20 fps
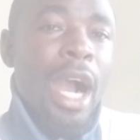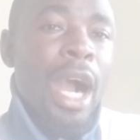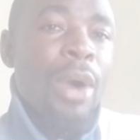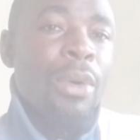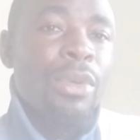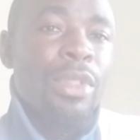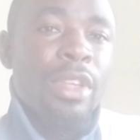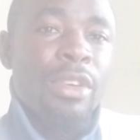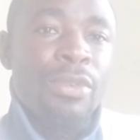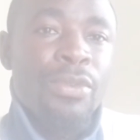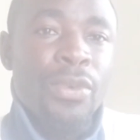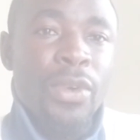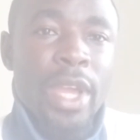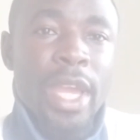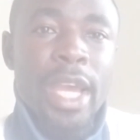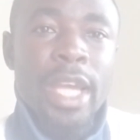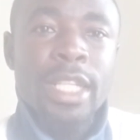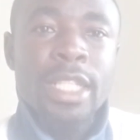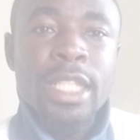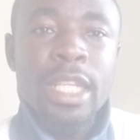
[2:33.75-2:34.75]
how they
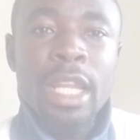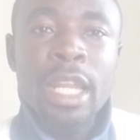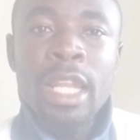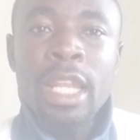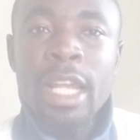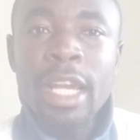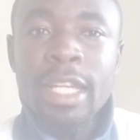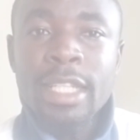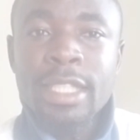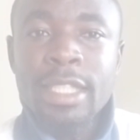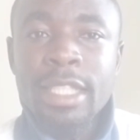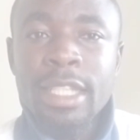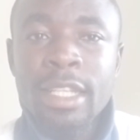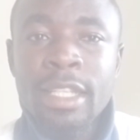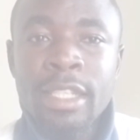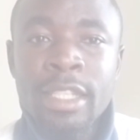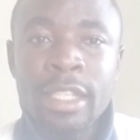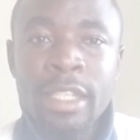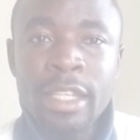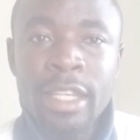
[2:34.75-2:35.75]
fared last
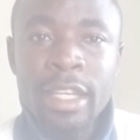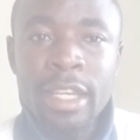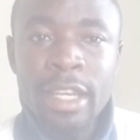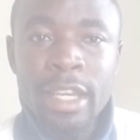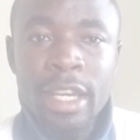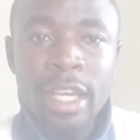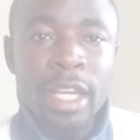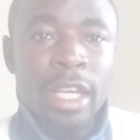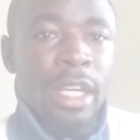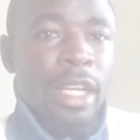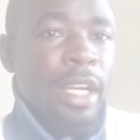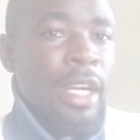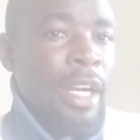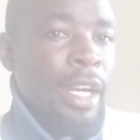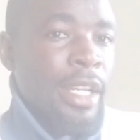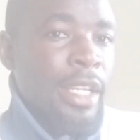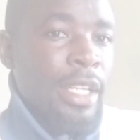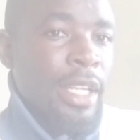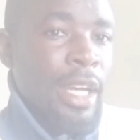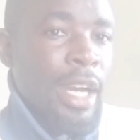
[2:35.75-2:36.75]
year
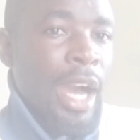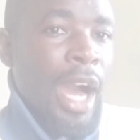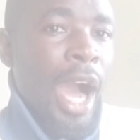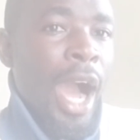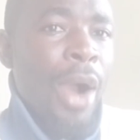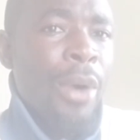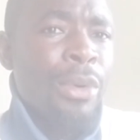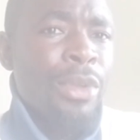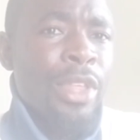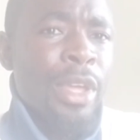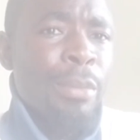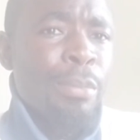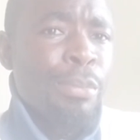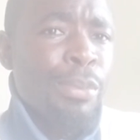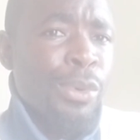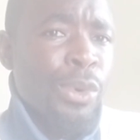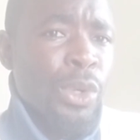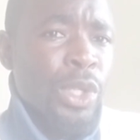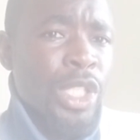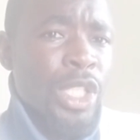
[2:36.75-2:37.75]
and how they
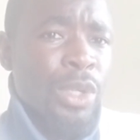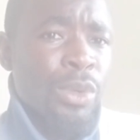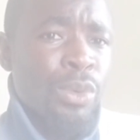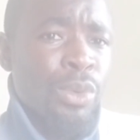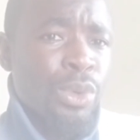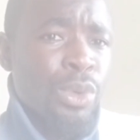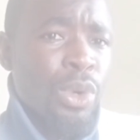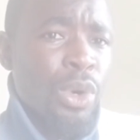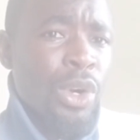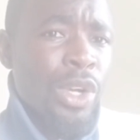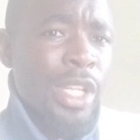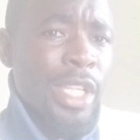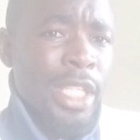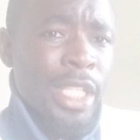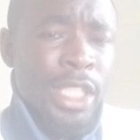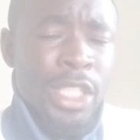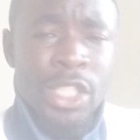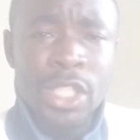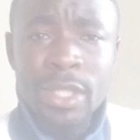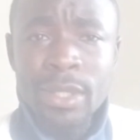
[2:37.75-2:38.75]
brought
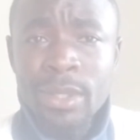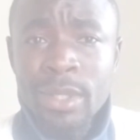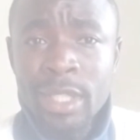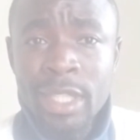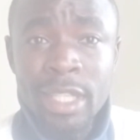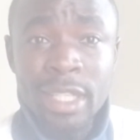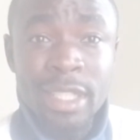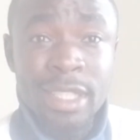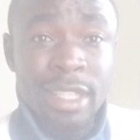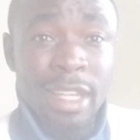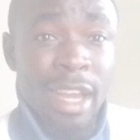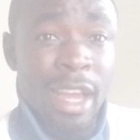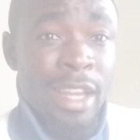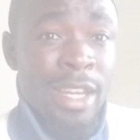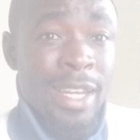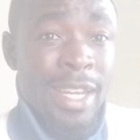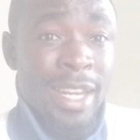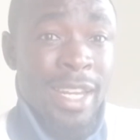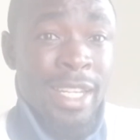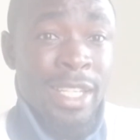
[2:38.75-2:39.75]
glory to this
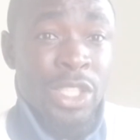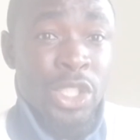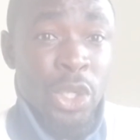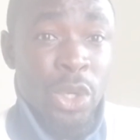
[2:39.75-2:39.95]
country.